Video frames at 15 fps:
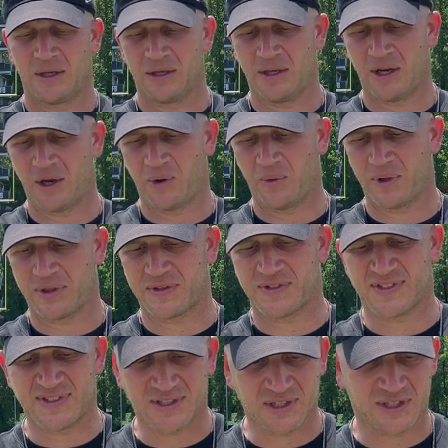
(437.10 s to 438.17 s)

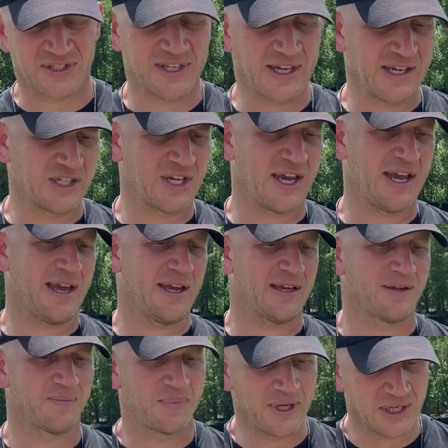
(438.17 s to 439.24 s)
With
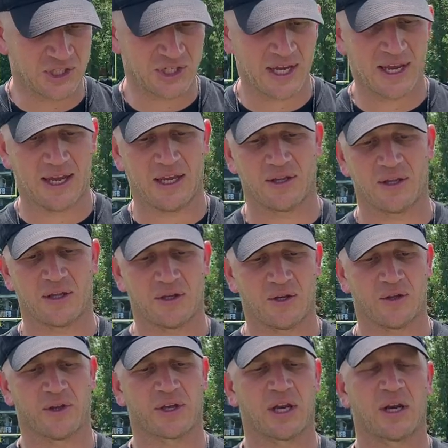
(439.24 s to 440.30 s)
CJ and BJ,
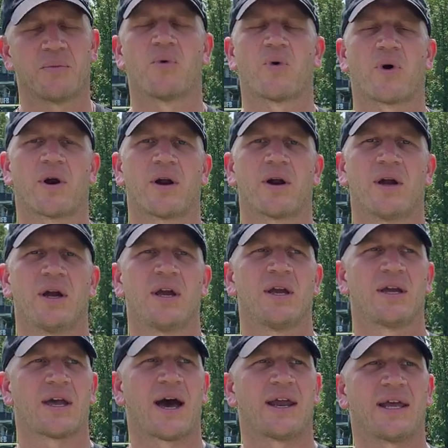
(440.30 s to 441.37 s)
you're looking at more
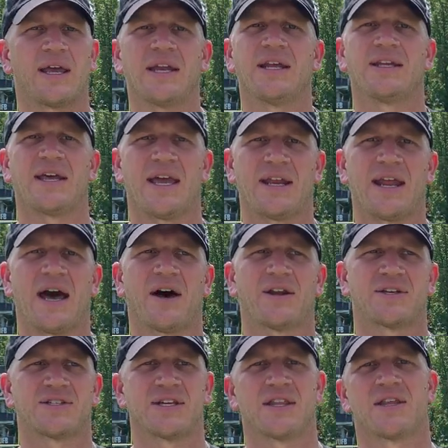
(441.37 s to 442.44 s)
kind of any day now
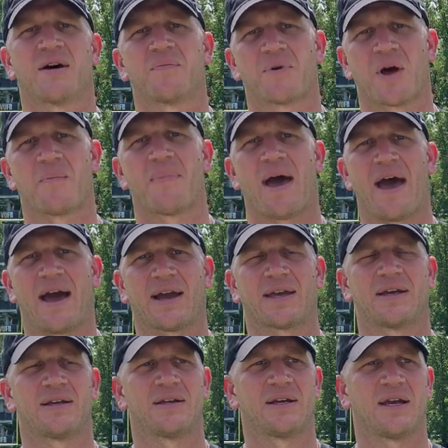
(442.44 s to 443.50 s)
to see them come
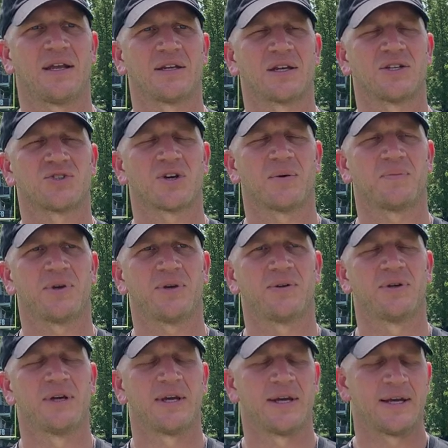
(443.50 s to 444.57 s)
back and
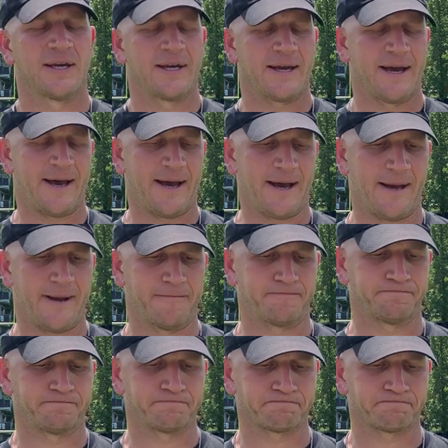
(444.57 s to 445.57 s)
contribute. Braden